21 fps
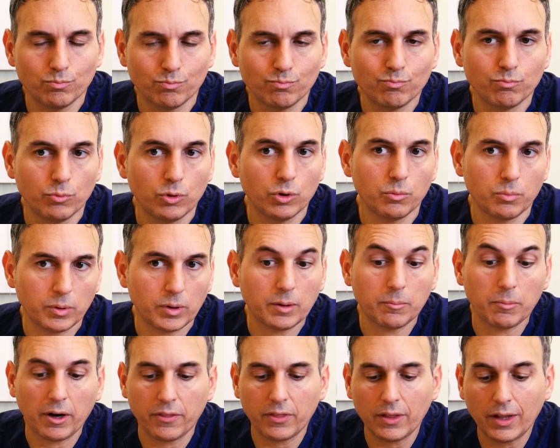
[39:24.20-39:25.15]

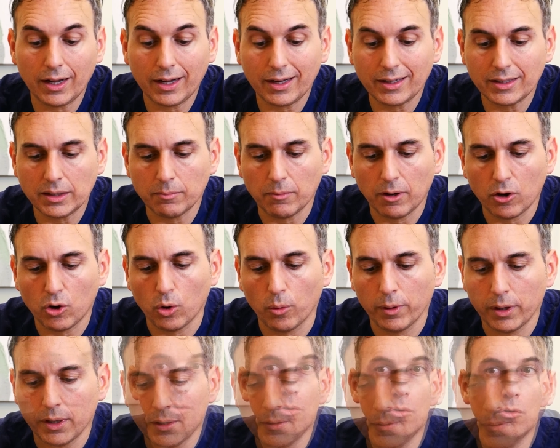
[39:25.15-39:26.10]
well, because it looked like
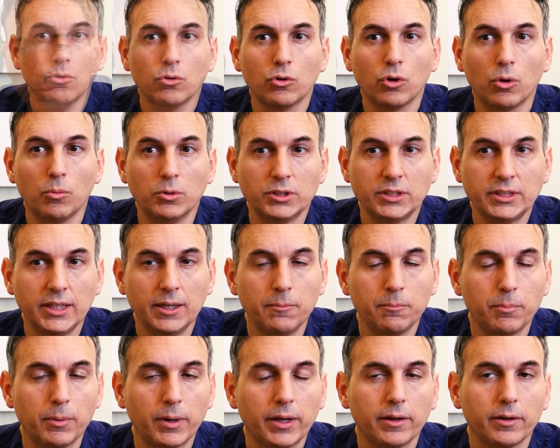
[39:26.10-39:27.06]
younger people.
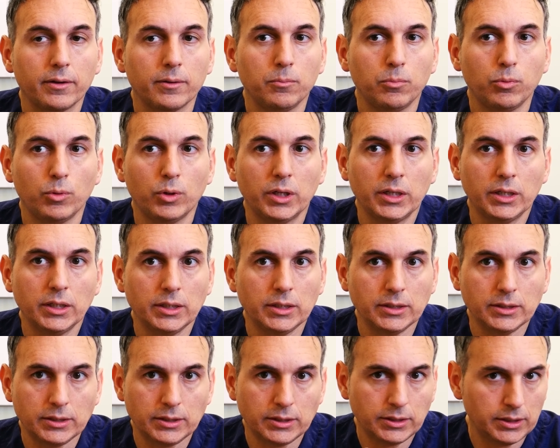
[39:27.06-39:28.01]
As always, I
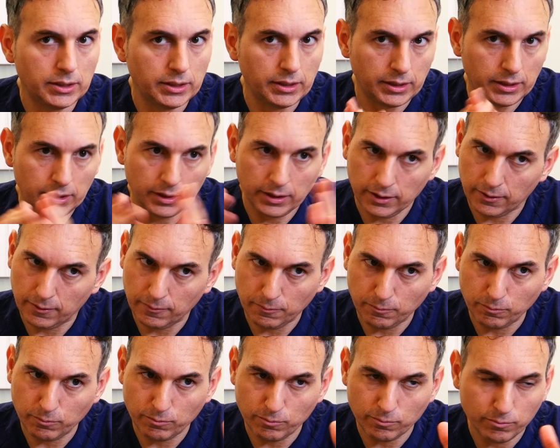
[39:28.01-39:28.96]
would like to tell you to
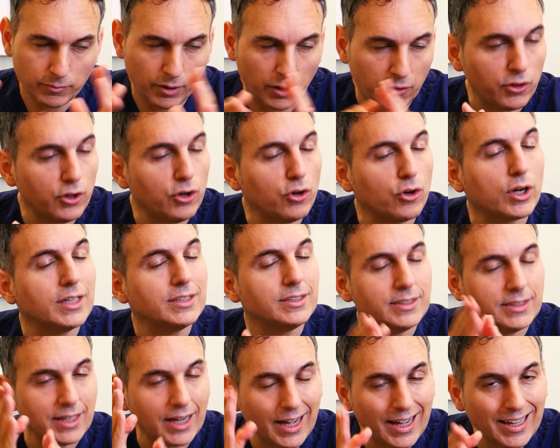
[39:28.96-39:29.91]
keep following us,
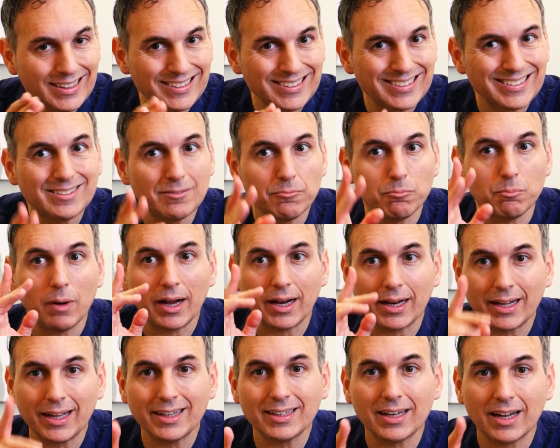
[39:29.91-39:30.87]
to keep
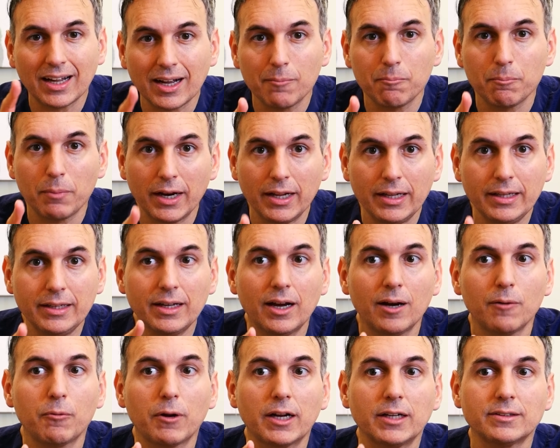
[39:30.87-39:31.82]
checking the bell, to
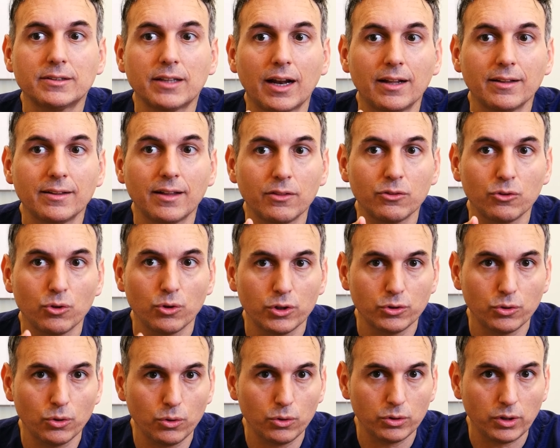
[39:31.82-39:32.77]
be aware of
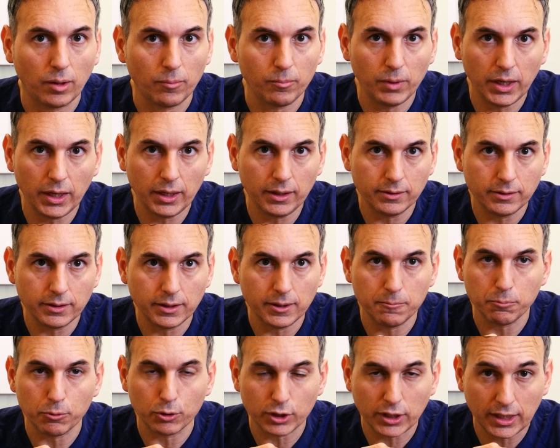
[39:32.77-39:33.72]
everything that is also
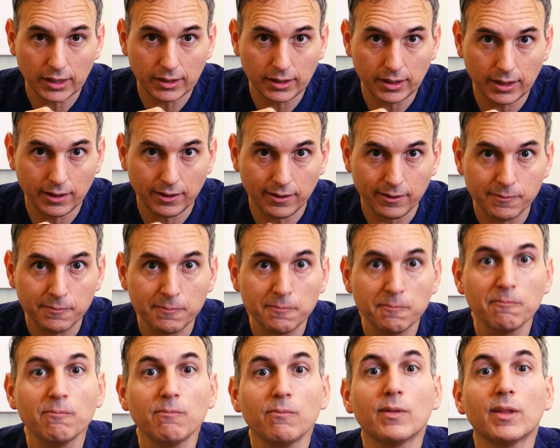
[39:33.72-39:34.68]
important.
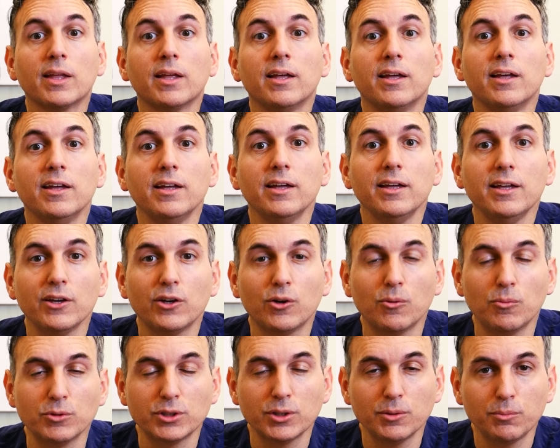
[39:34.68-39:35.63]

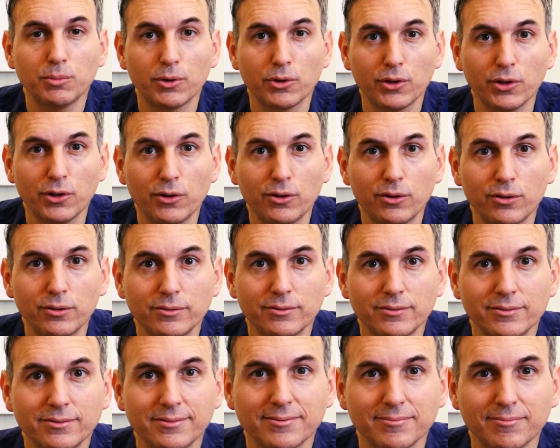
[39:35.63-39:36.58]
And as I always tell
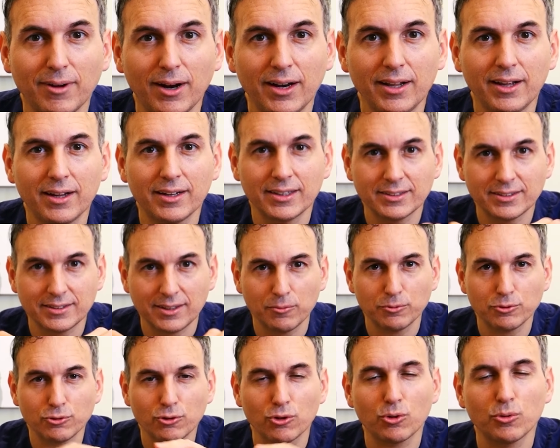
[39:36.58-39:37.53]
you, well, here we
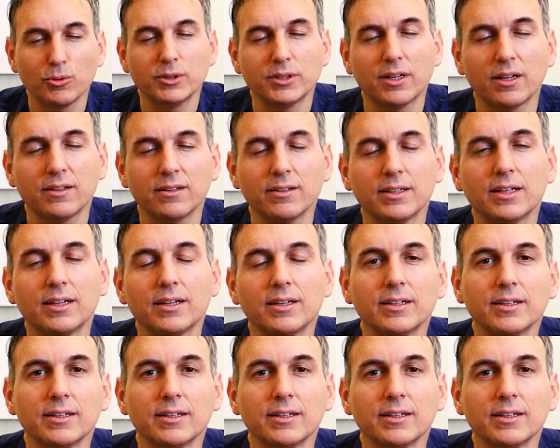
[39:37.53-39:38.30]
are, Rubenstam,